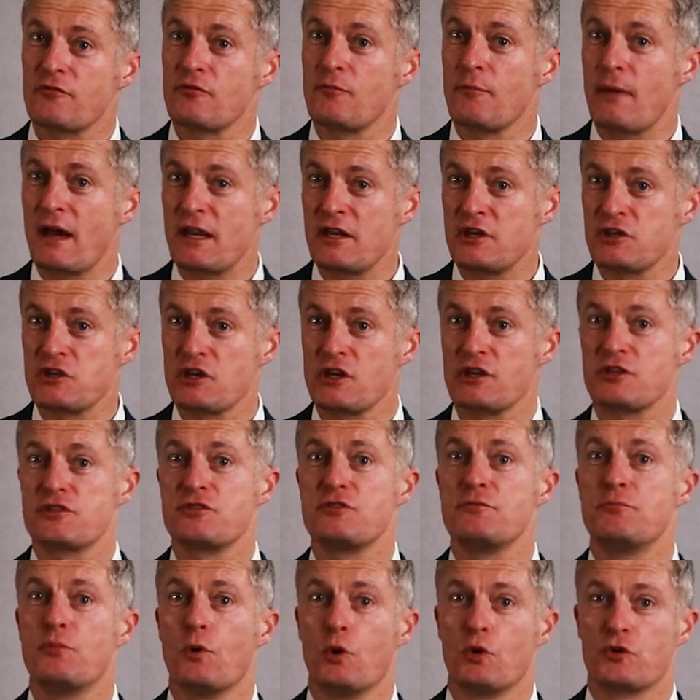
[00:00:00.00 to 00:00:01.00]
from manager
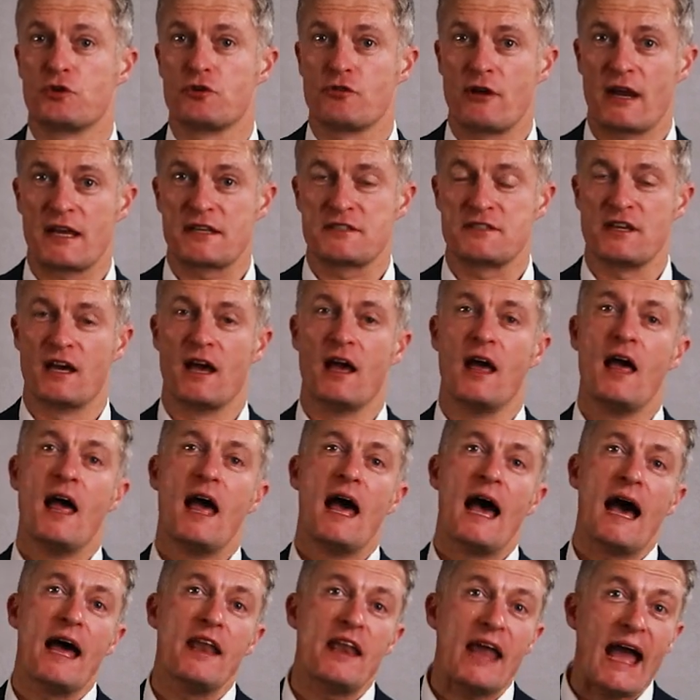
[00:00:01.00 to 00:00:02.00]
to board director
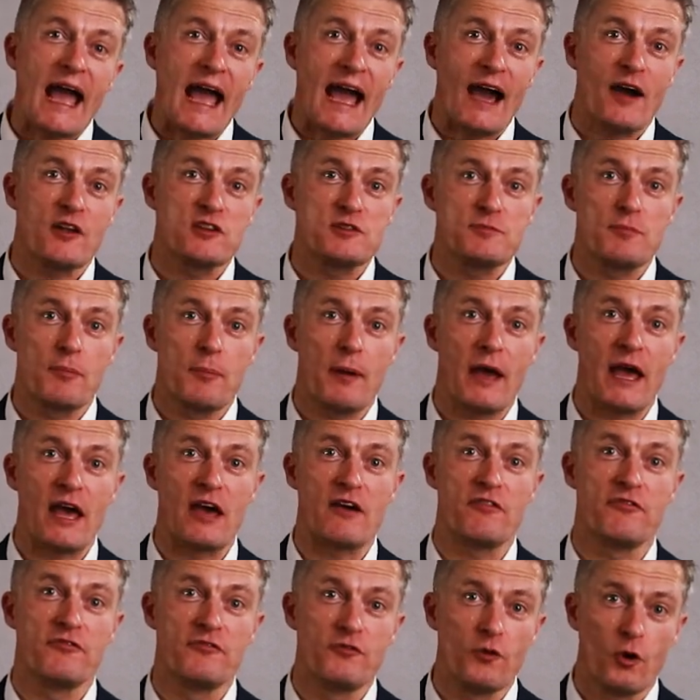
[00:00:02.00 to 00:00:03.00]
and how to
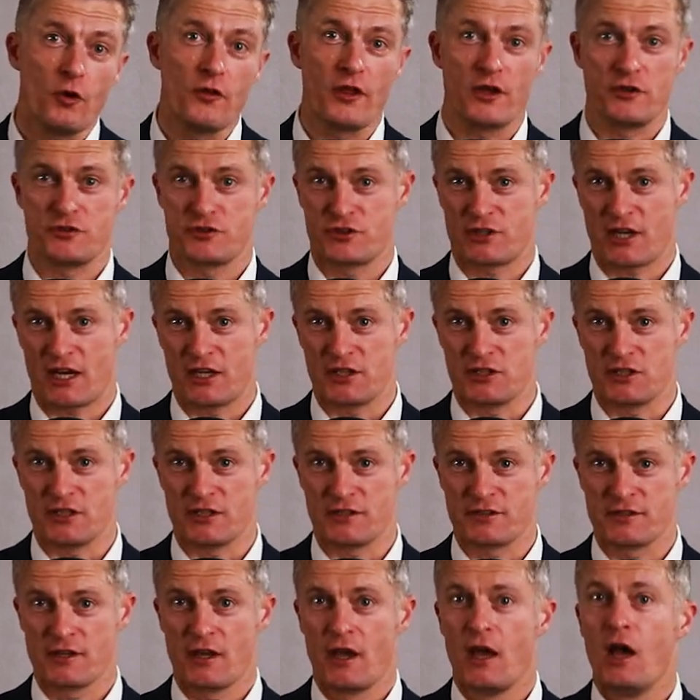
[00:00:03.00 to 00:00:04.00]
prepare for those
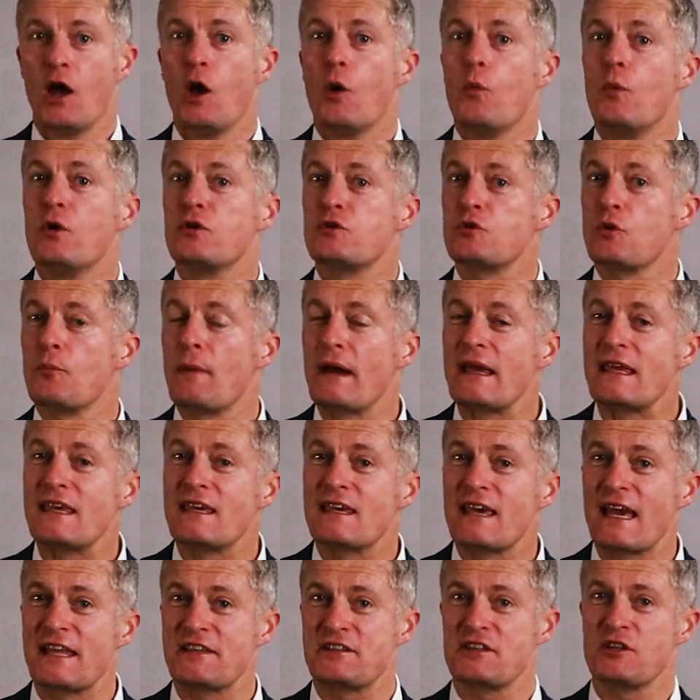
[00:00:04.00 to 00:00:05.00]
changes, which will make
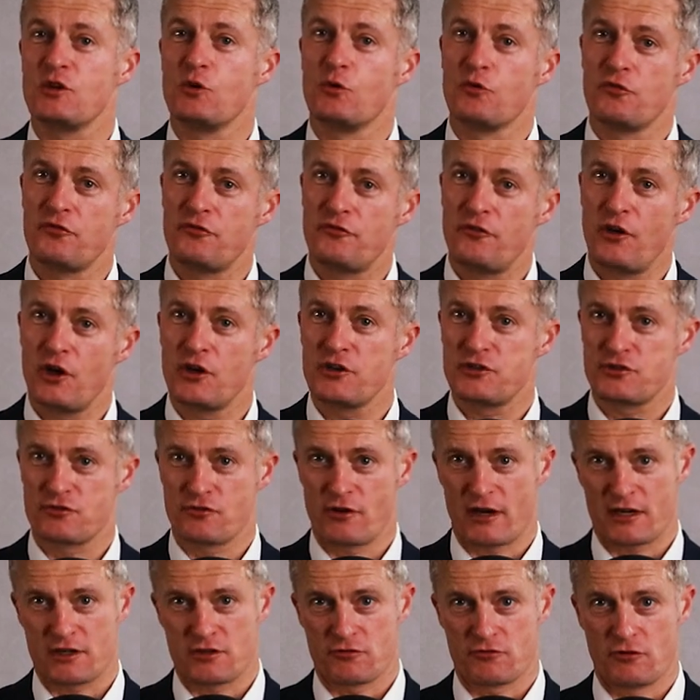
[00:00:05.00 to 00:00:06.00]
getting your first
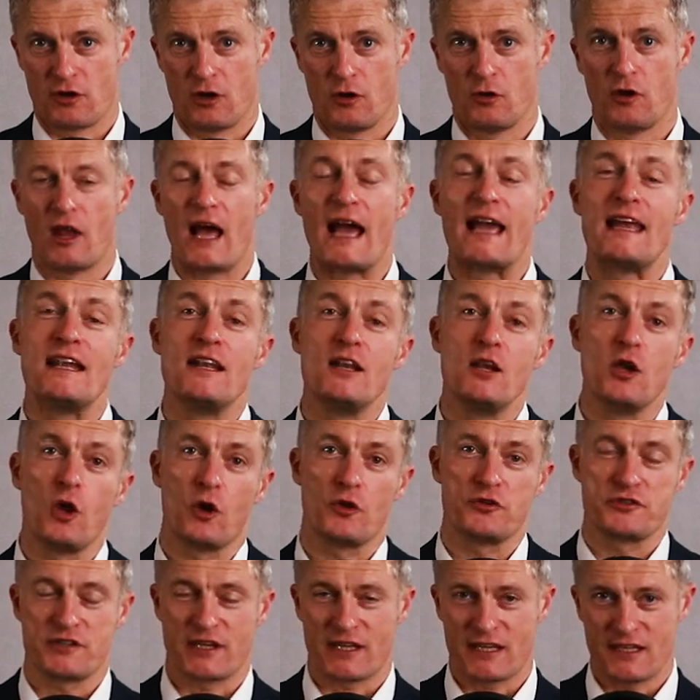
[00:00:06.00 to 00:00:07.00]
director role a
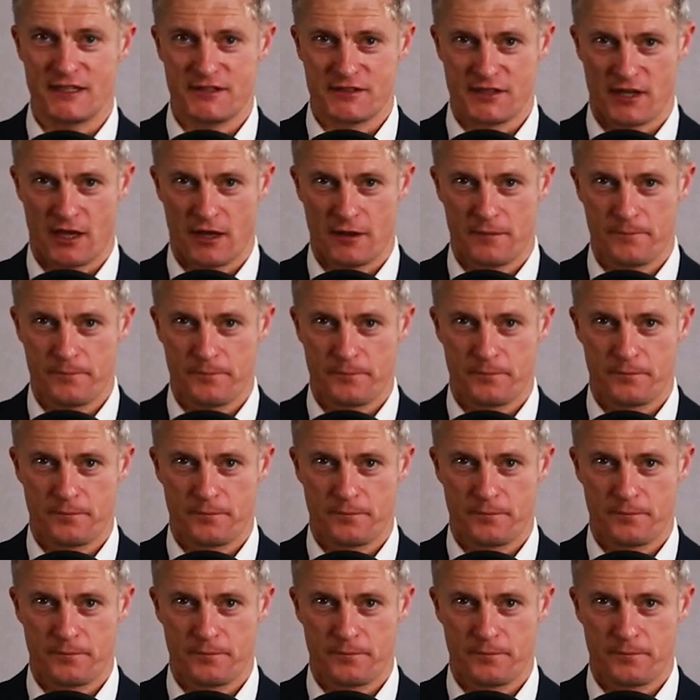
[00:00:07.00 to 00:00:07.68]
lot easier.